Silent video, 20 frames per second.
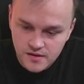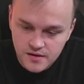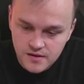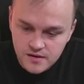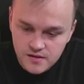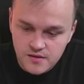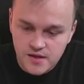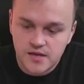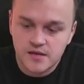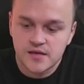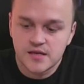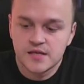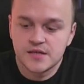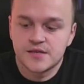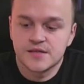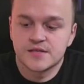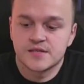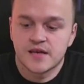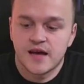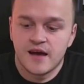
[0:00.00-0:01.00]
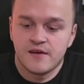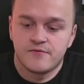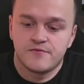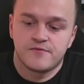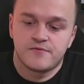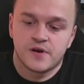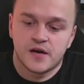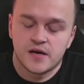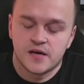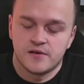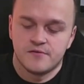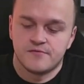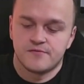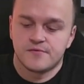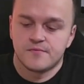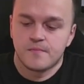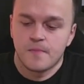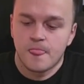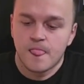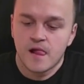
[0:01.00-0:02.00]
then it is f5.
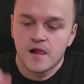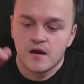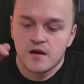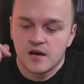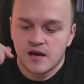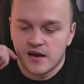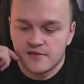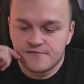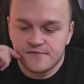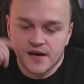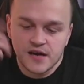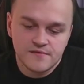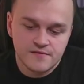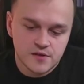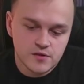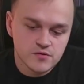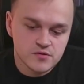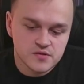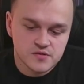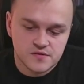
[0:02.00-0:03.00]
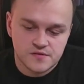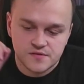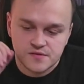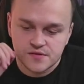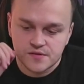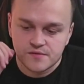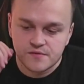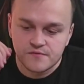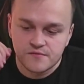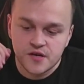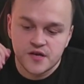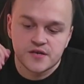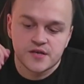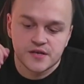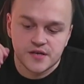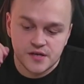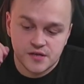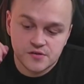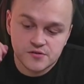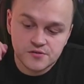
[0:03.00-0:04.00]
f5 looks very
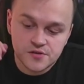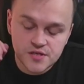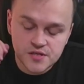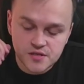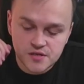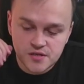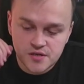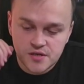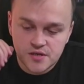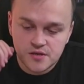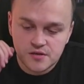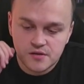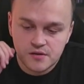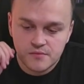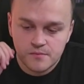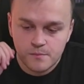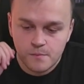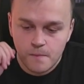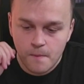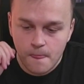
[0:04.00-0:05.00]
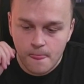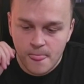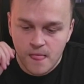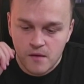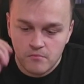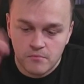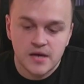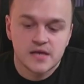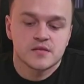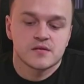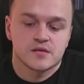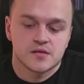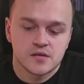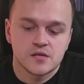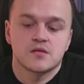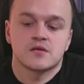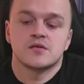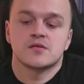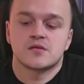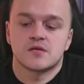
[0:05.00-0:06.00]
interesting, but it
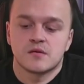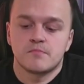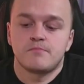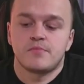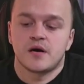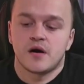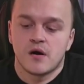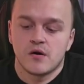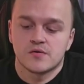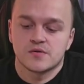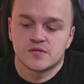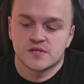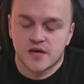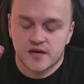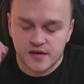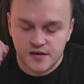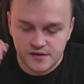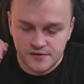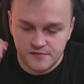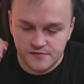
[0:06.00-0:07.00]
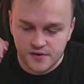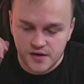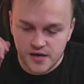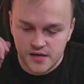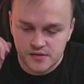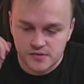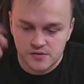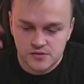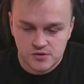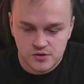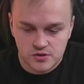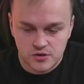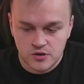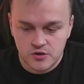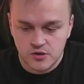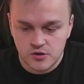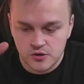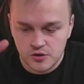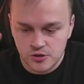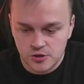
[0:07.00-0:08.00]
is a pawn sacrifice,
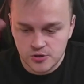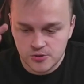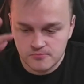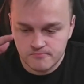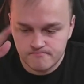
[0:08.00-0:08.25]
so